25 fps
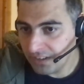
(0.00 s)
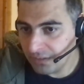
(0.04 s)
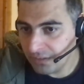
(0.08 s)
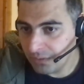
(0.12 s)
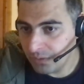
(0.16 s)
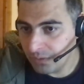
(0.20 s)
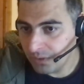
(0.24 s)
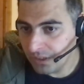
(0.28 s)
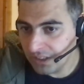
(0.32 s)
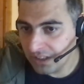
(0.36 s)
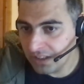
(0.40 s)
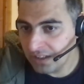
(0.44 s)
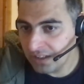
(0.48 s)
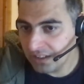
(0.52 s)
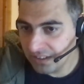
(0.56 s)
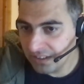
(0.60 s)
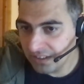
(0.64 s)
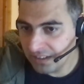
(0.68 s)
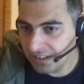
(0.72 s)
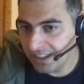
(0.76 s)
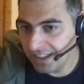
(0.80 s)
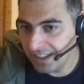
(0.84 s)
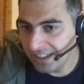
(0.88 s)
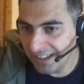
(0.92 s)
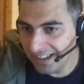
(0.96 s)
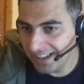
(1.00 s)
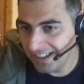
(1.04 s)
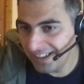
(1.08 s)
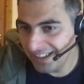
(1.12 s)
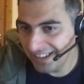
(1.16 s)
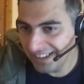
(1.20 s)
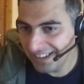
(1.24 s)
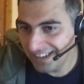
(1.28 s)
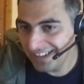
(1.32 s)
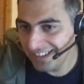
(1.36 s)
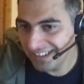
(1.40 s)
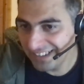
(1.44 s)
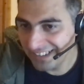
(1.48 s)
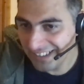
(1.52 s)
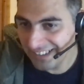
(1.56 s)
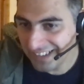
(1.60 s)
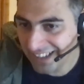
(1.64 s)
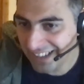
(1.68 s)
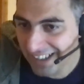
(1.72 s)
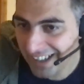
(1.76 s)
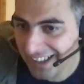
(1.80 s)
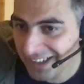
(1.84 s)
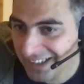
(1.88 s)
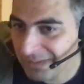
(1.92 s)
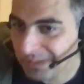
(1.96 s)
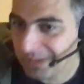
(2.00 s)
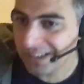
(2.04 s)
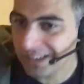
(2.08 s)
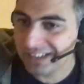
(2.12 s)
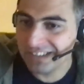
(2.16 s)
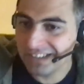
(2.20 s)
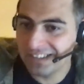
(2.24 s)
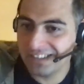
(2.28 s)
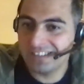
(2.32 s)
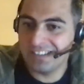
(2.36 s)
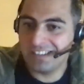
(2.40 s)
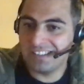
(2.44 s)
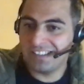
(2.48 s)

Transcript: Well, yeah, Maz,